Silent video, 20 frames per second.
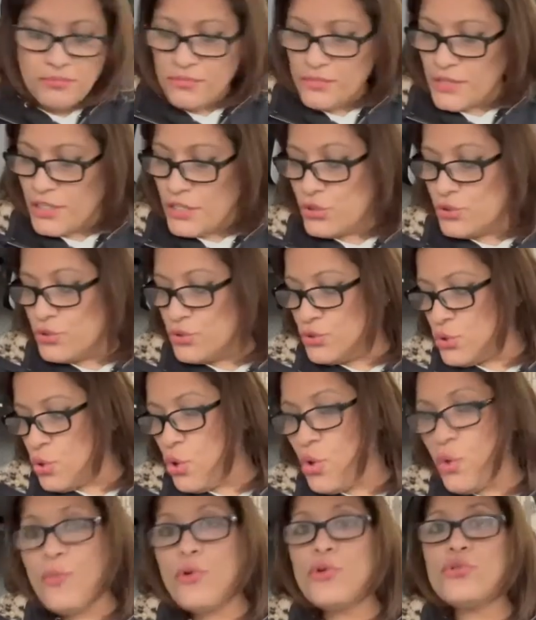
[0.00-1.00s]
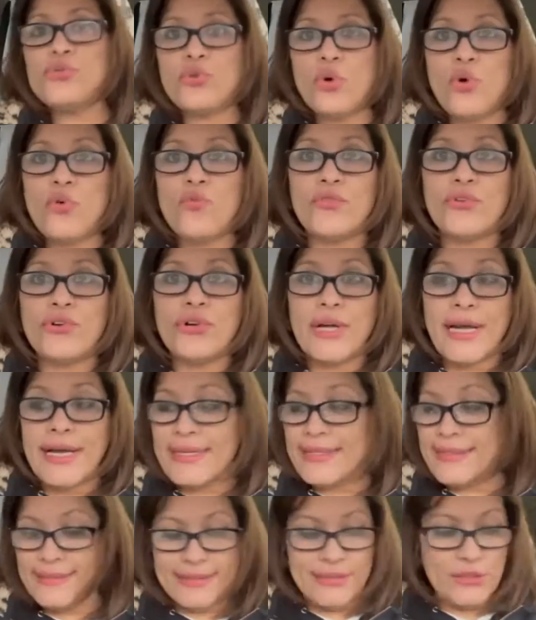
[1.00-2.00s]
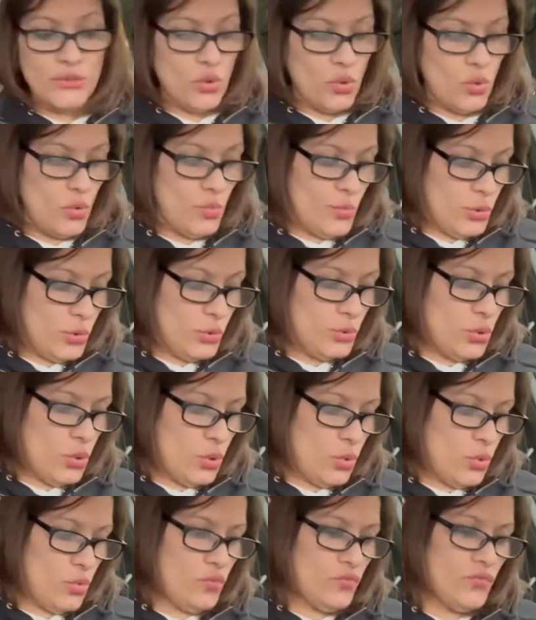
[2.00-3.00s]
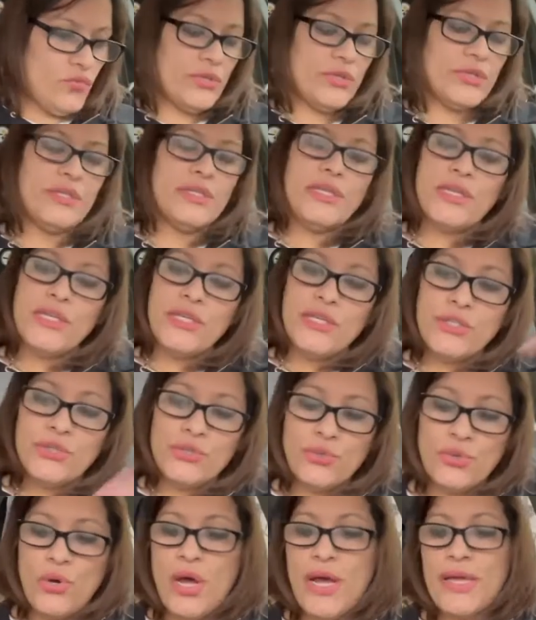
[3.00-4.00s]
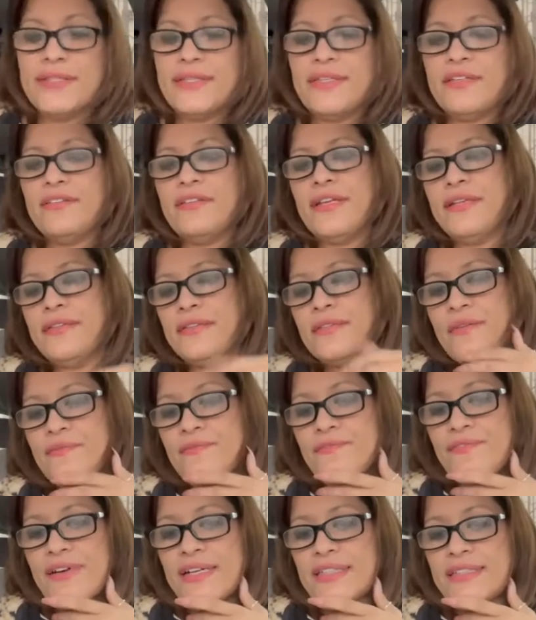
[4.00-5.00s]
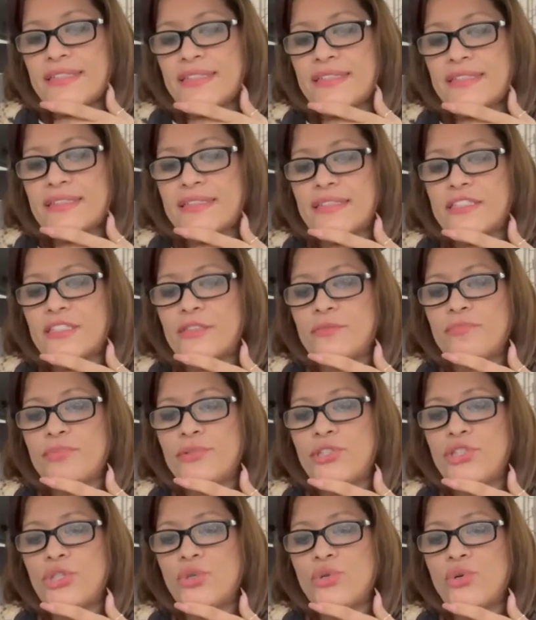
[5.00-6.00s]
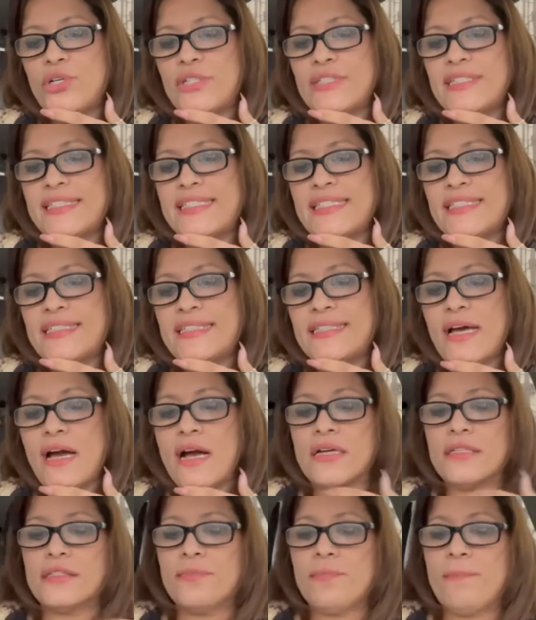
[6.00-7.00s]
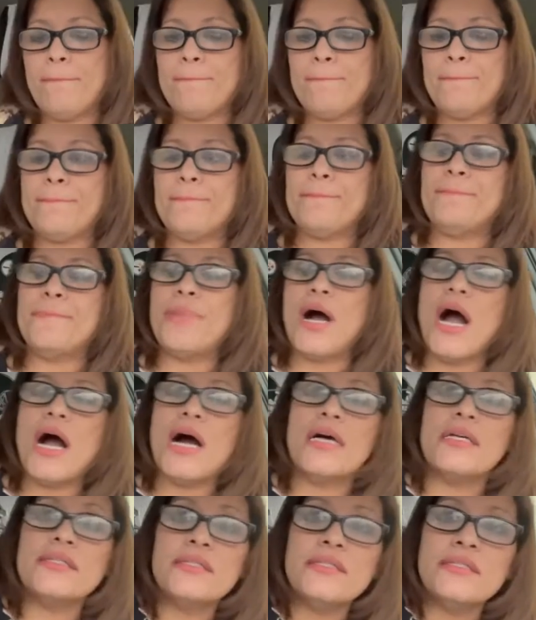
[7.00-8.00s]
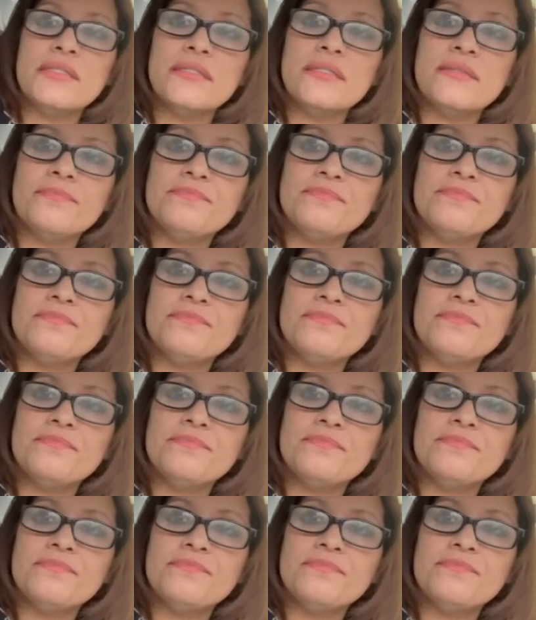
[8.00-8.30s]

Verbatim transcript: It's almost over, guys. It's almost over. So I did end up finding this Pure Detox Pond's.